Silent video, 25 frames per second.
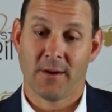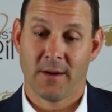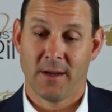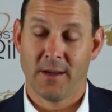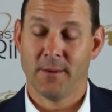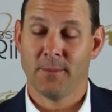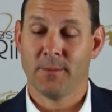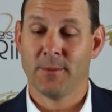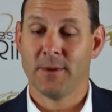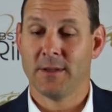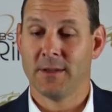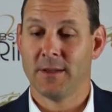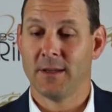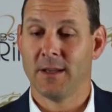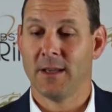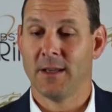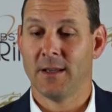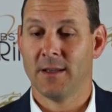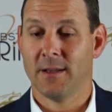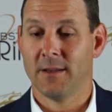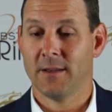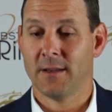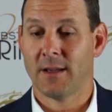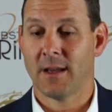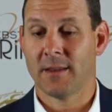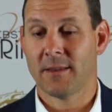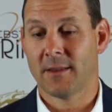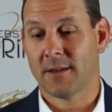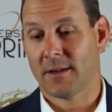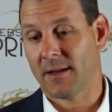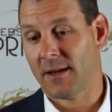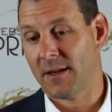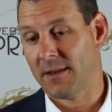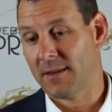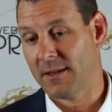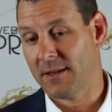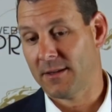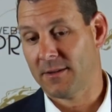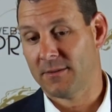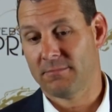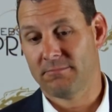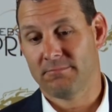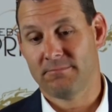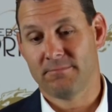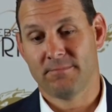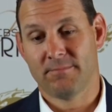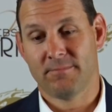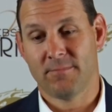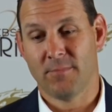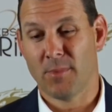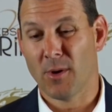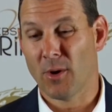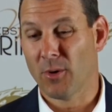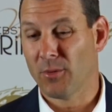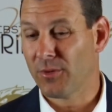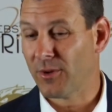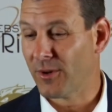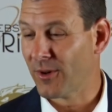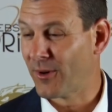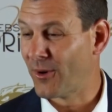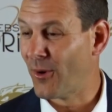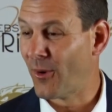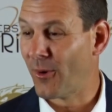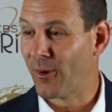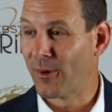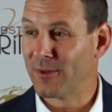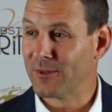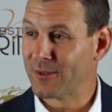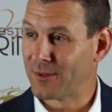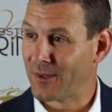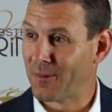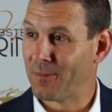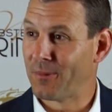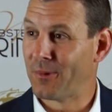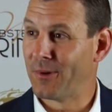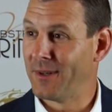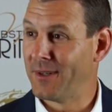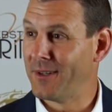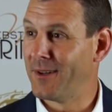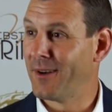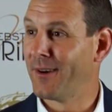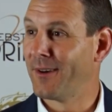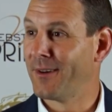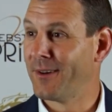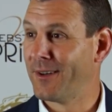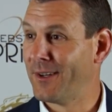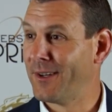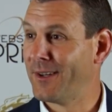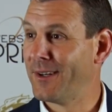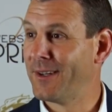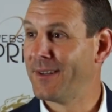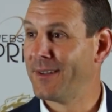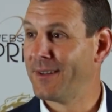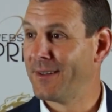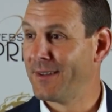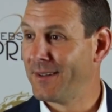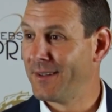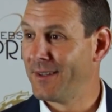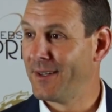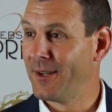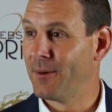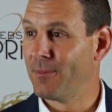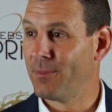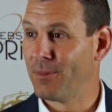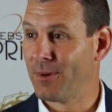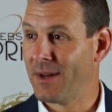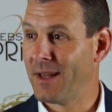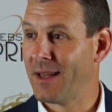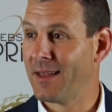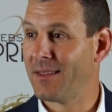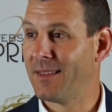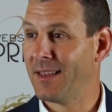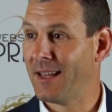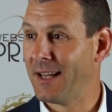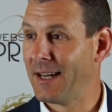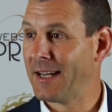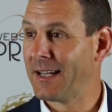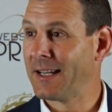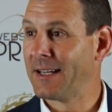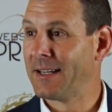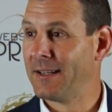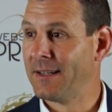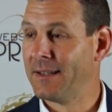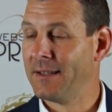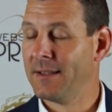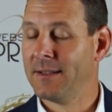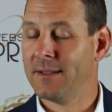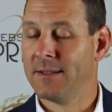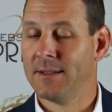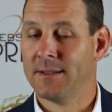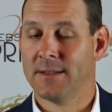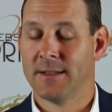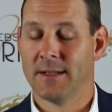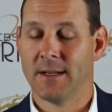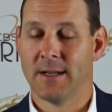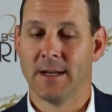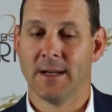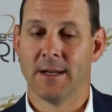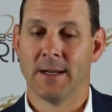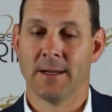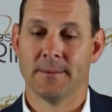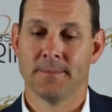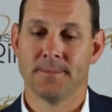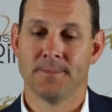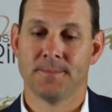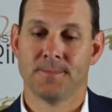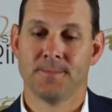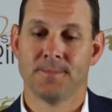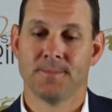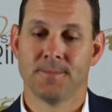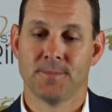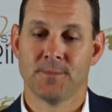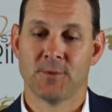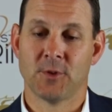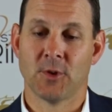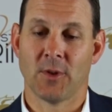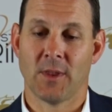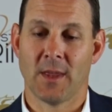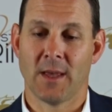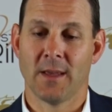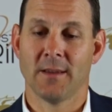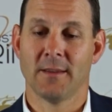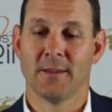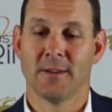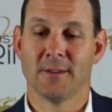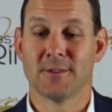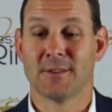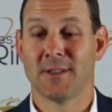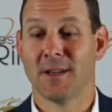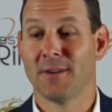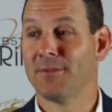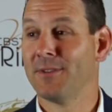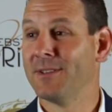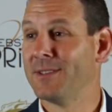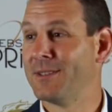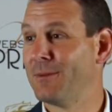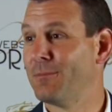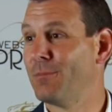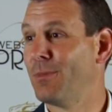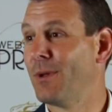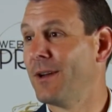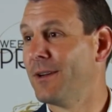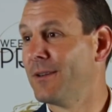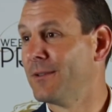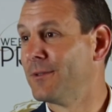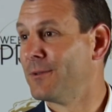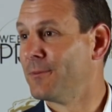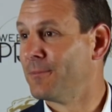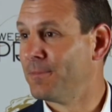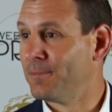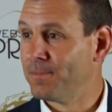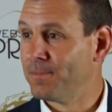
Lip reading: Him and I think both their corners are pretty darn good. You know, pretty athletic. So there's definitely some players.